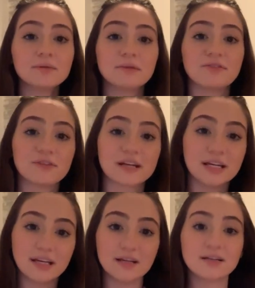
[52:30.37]

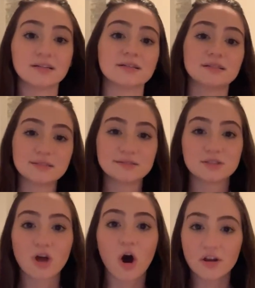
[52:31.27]
freaking
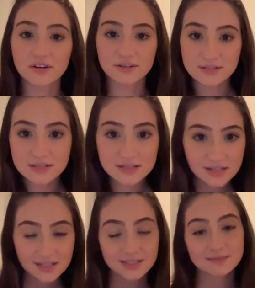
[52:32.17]
daughters,
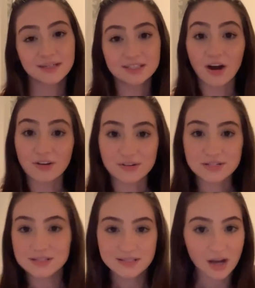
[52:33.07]
my daughters
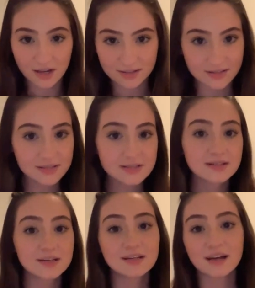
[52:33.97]
and sons.
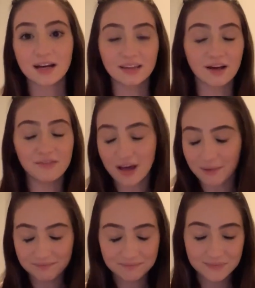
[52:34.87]
I love
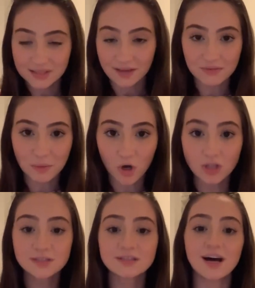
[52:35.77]
them
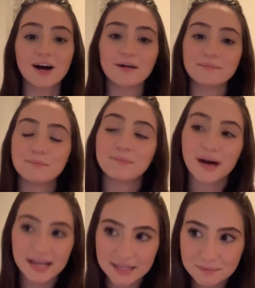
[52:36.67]
all.
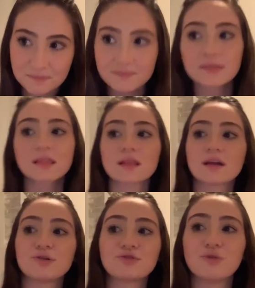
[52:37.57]
But
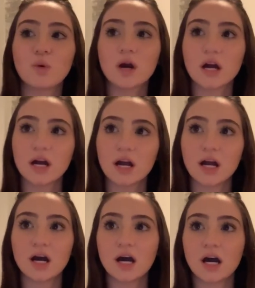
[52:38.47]

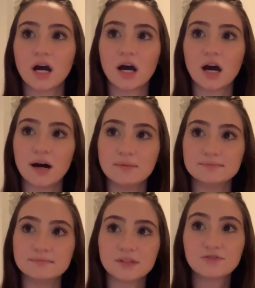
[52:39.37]
for
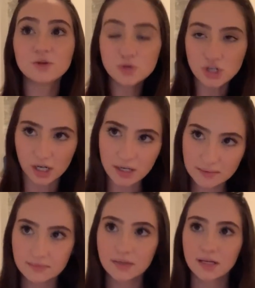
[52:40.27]
the future,
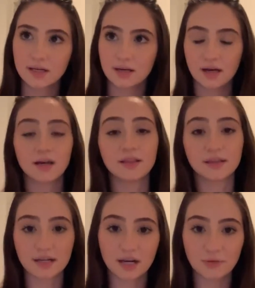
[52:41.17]
I
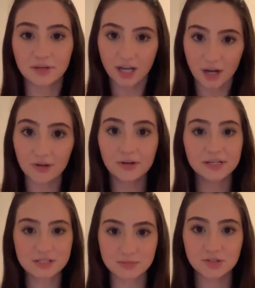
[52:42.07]
think I'll be hiring
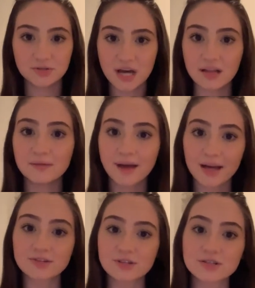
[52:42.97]
some new talent
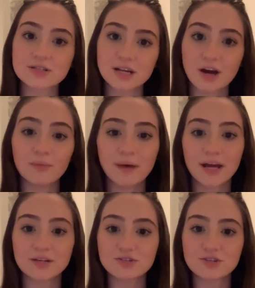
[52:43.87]
managers to help
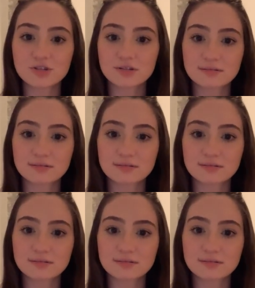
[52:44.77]
manage.